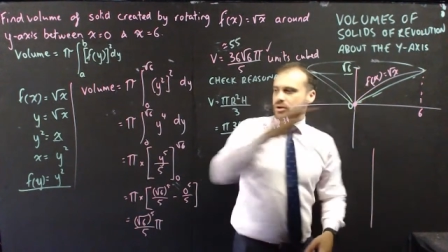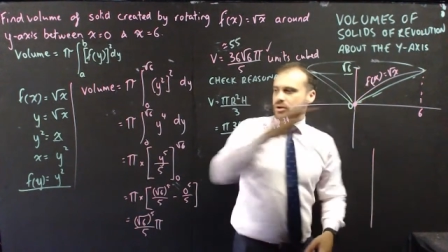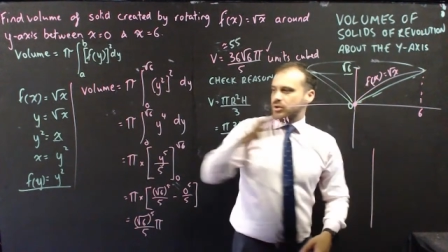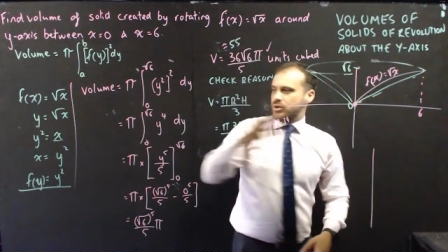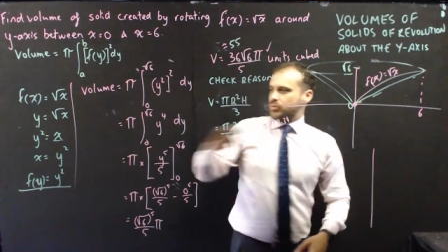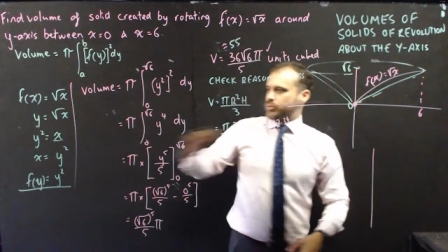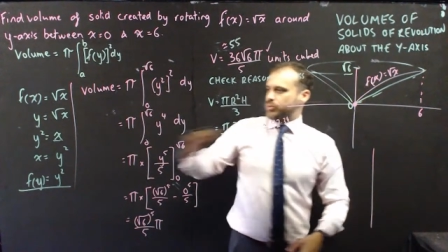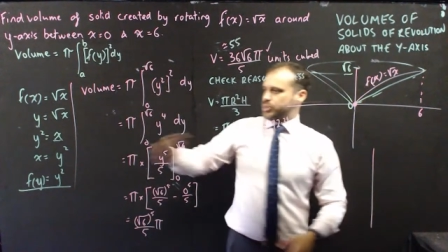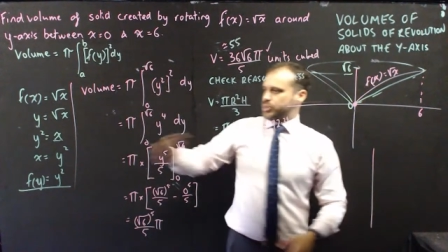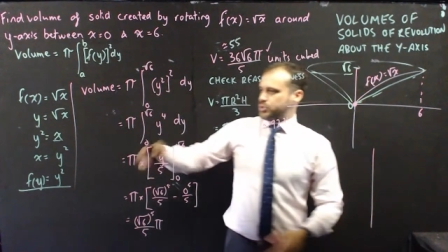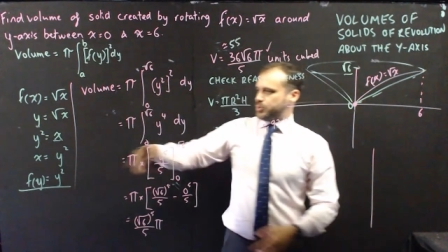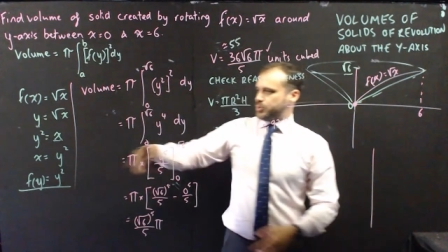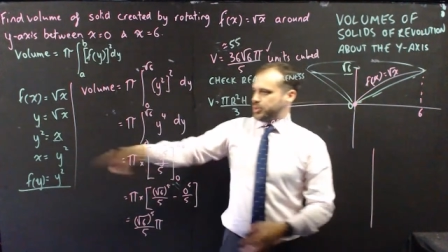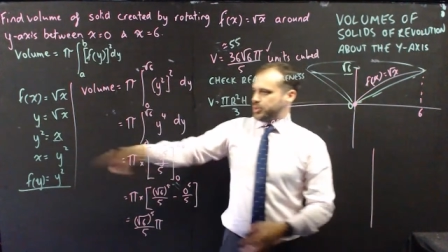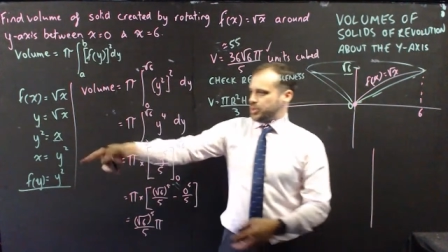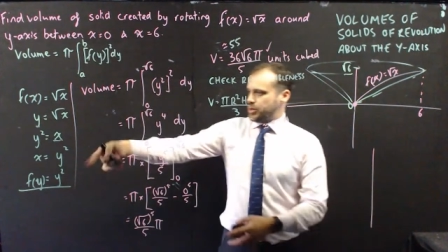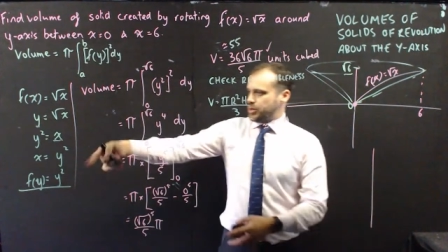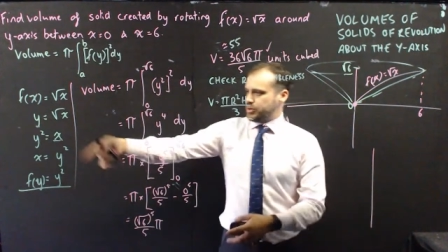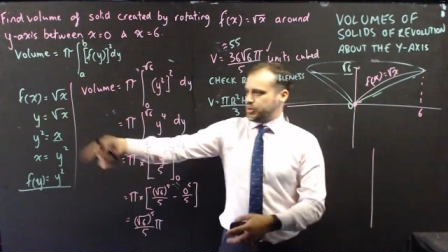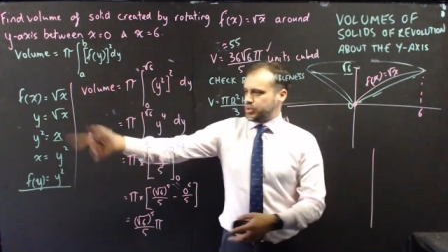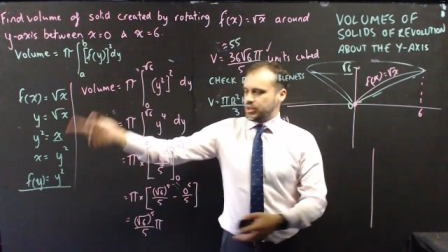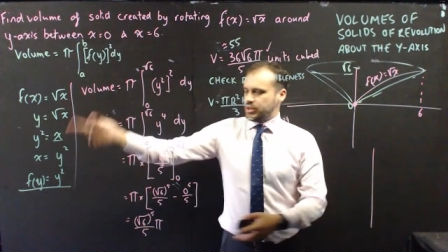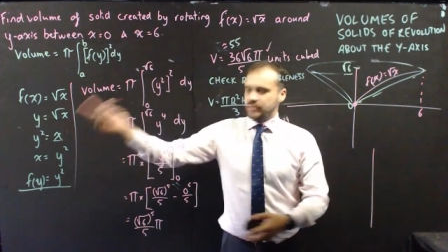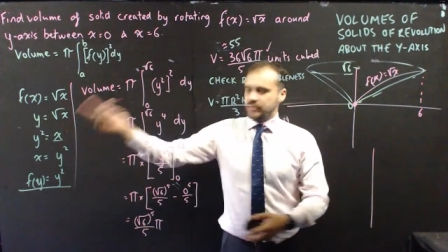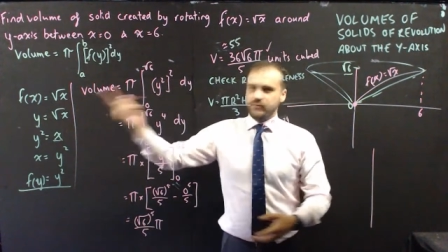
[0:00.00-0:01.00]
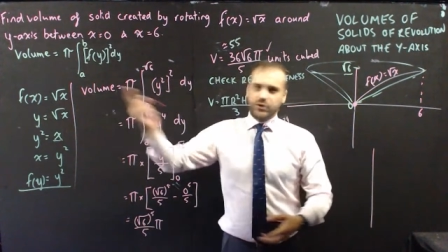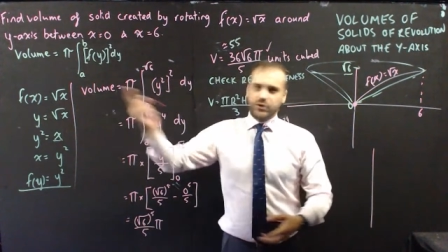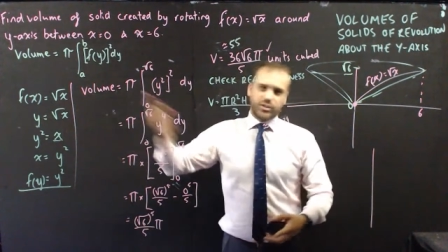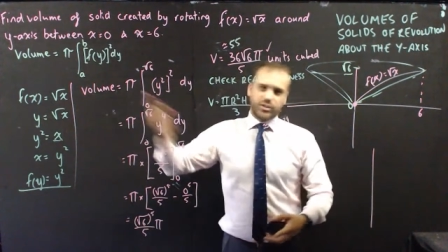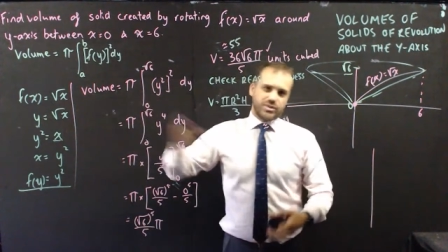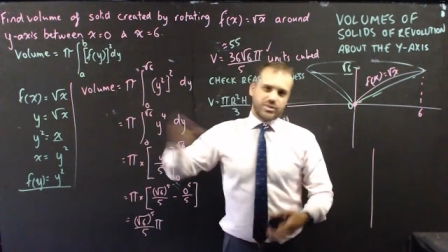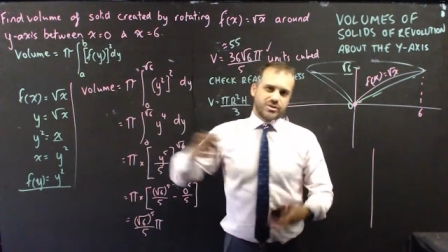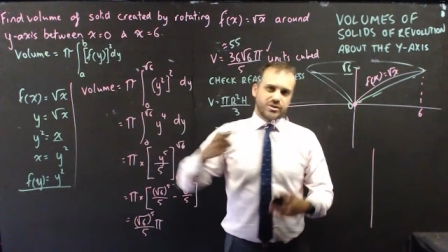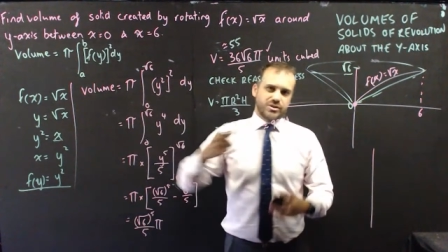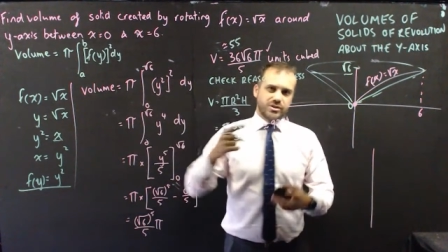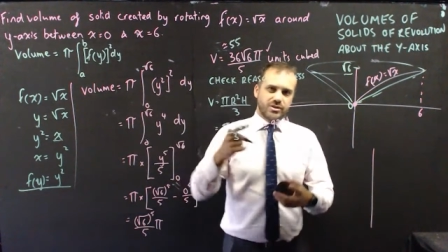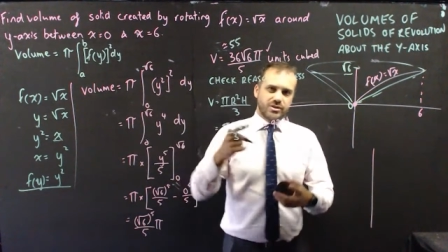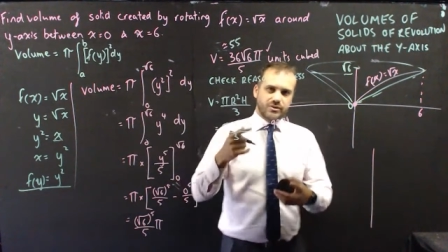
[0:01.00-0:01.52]
which we know the
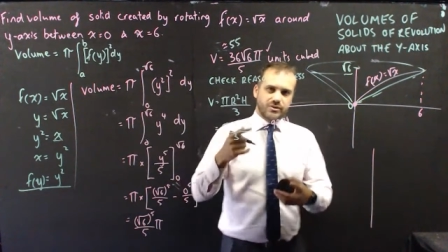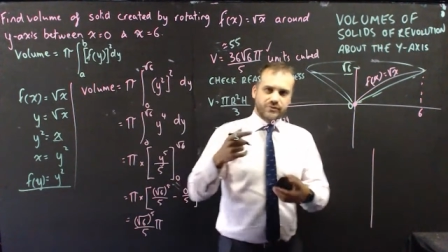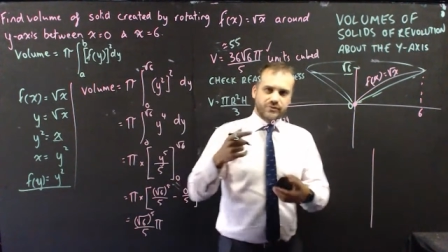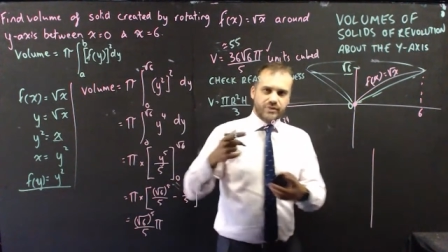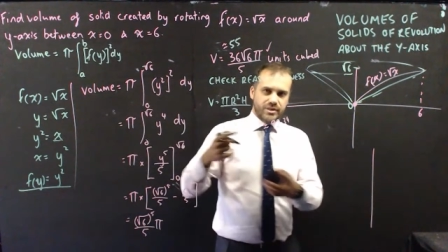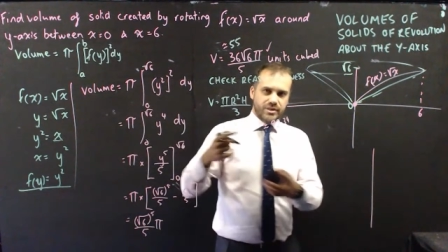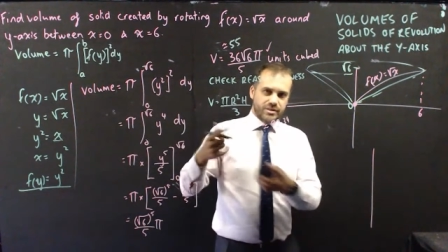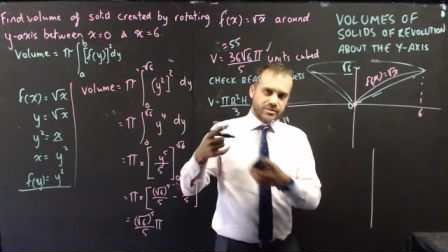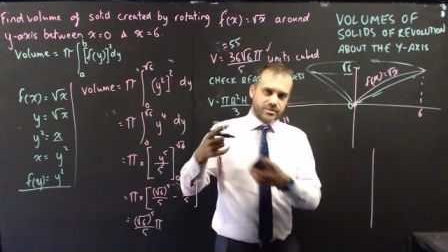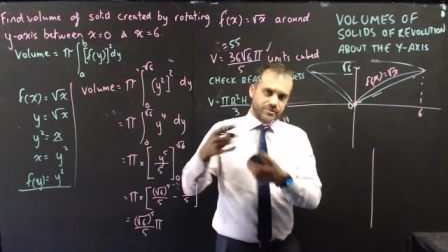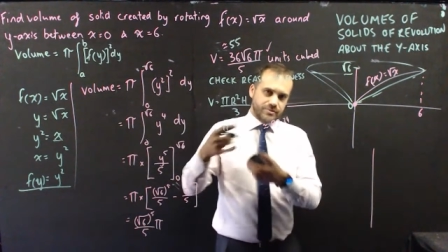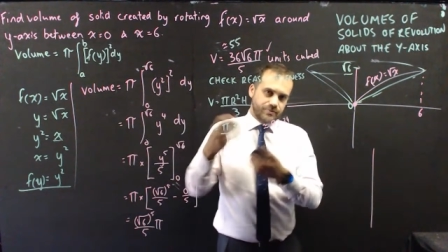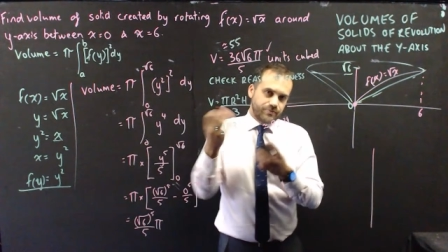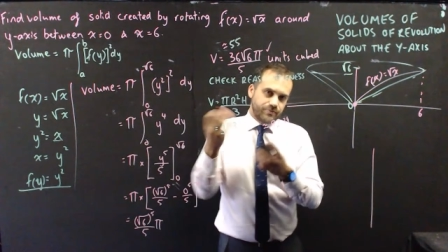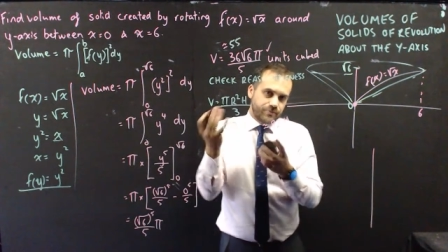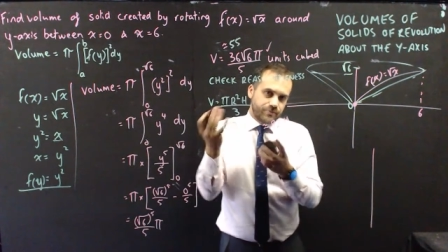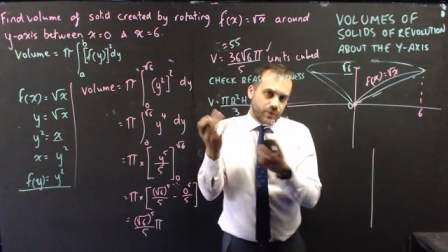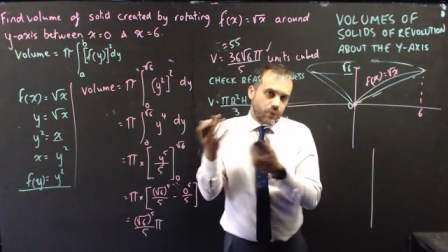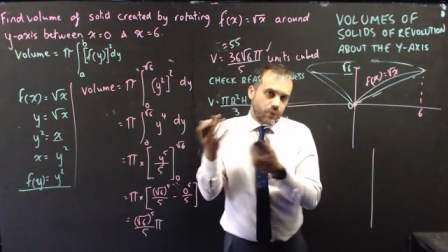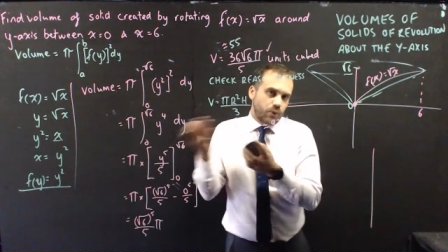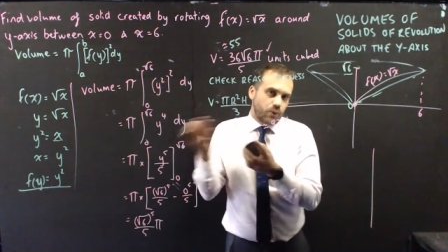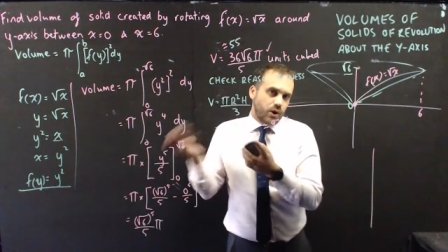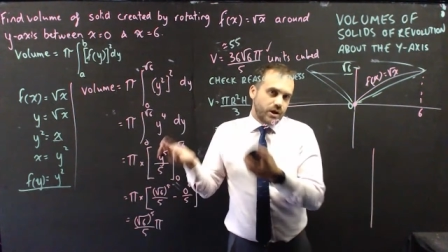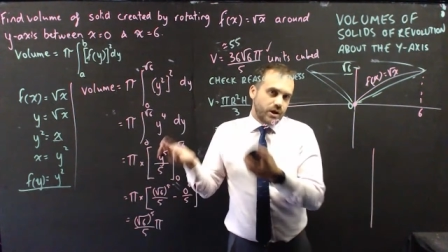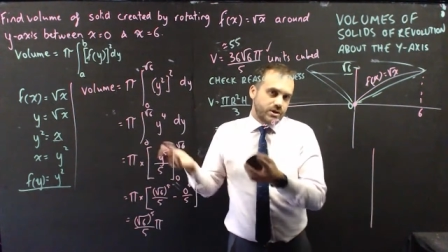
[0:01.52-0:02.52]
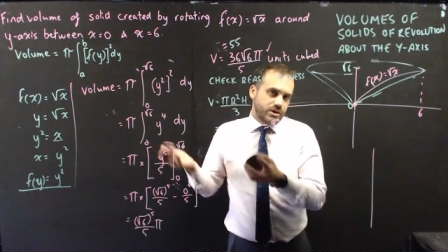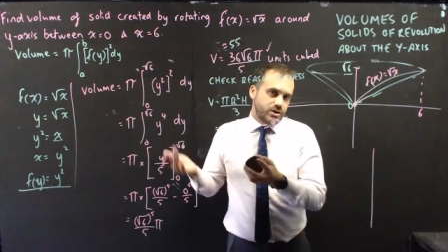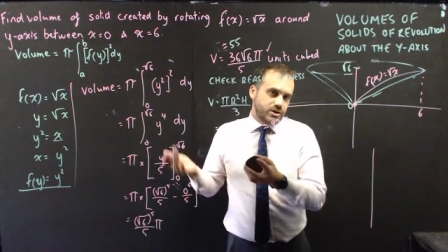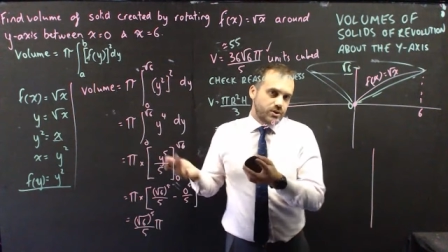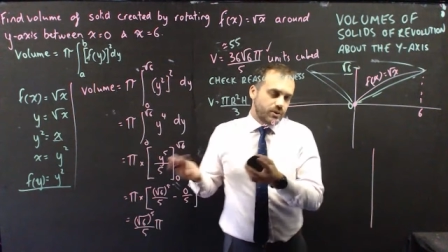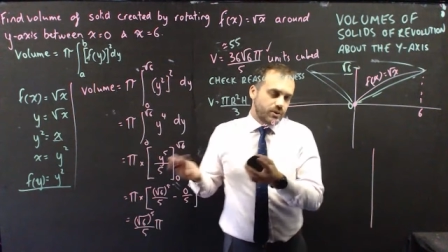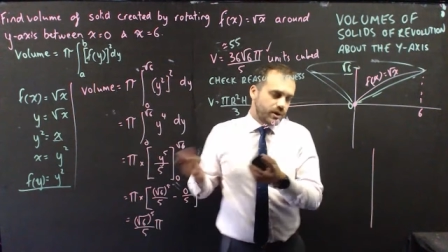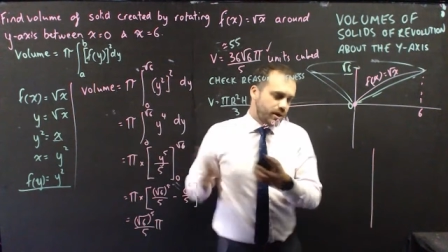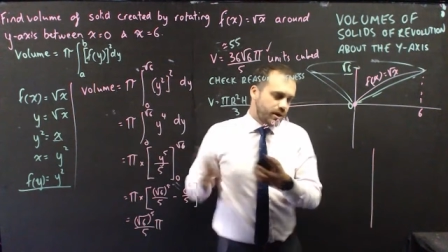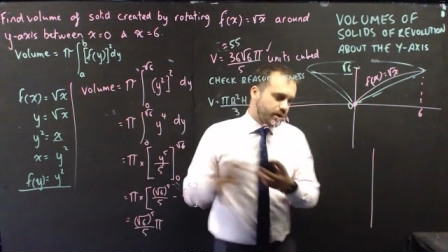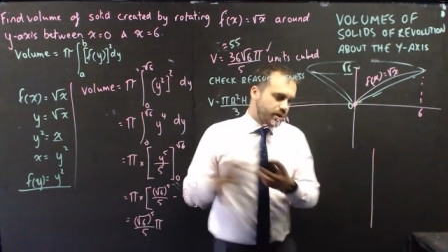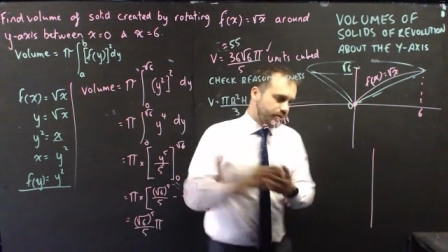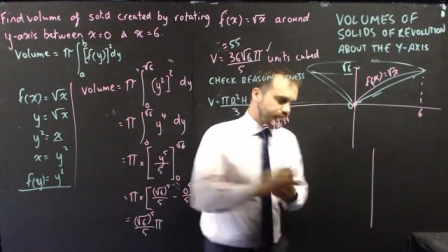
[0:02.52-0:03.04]
inverse of is y
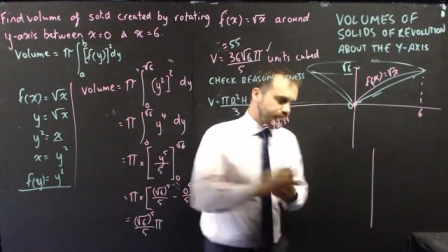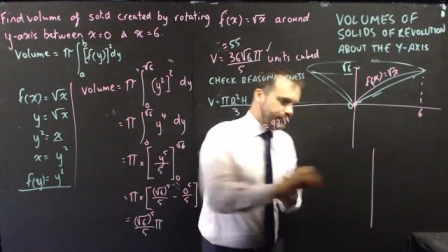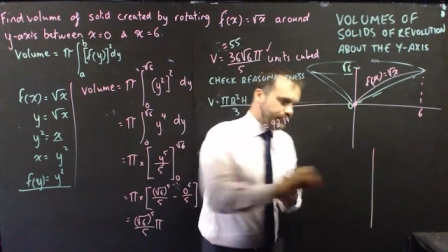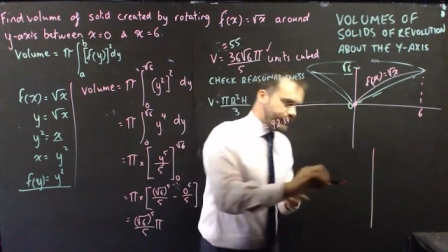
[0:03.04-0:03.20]
squared.